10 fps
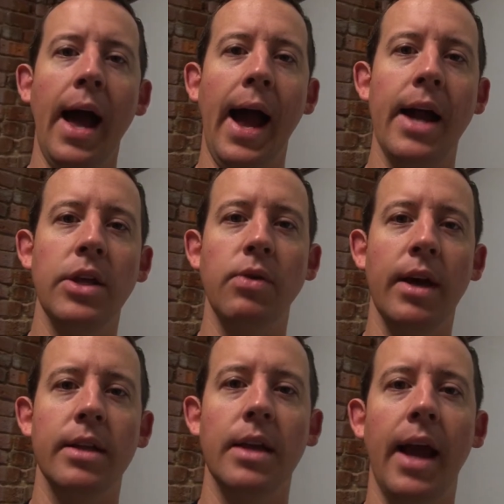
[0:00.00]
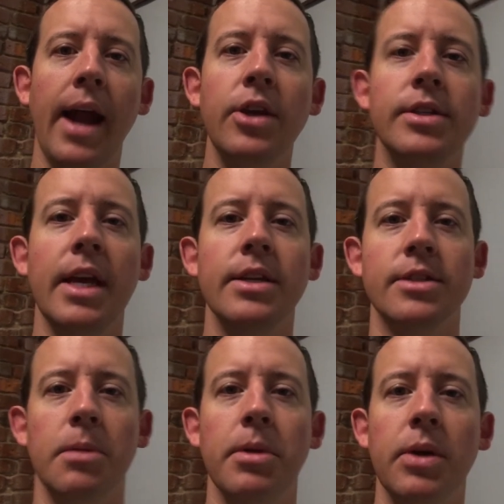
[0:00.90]
how do you say it to
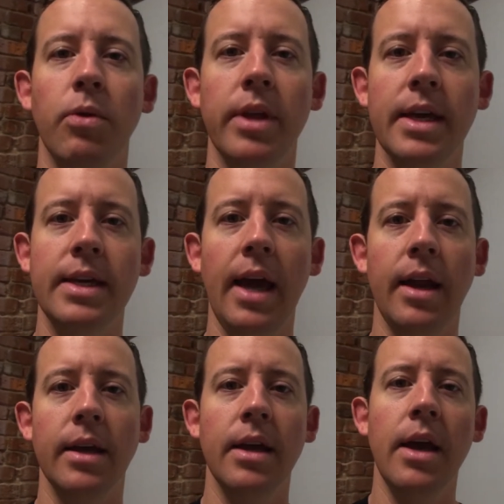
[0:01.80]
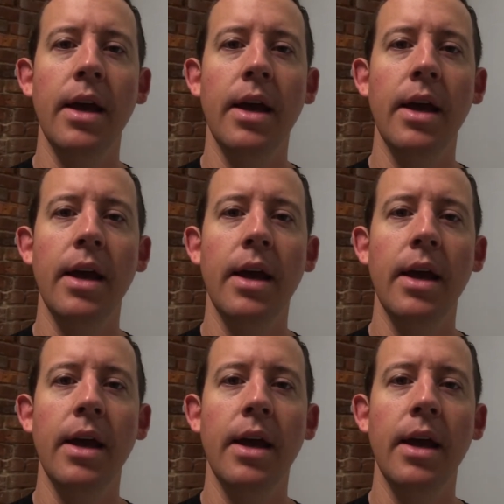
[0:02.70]
somebody where they get it?